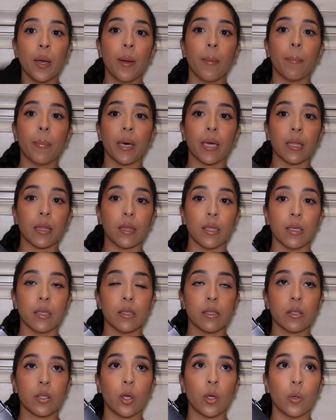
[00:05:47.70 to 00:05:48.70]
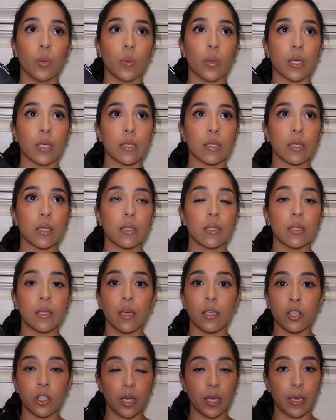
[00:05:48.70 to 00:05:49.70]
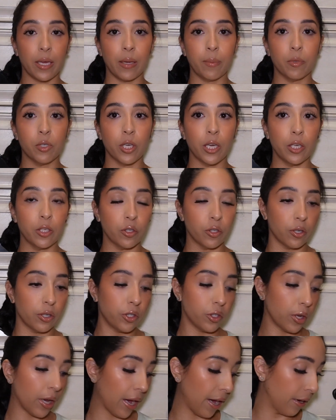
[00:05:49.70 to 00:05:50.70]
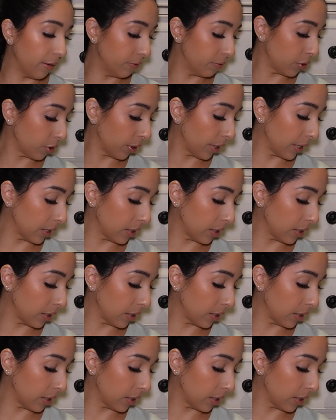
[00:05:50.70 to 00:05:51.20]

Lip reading: but this was such a game changer to have during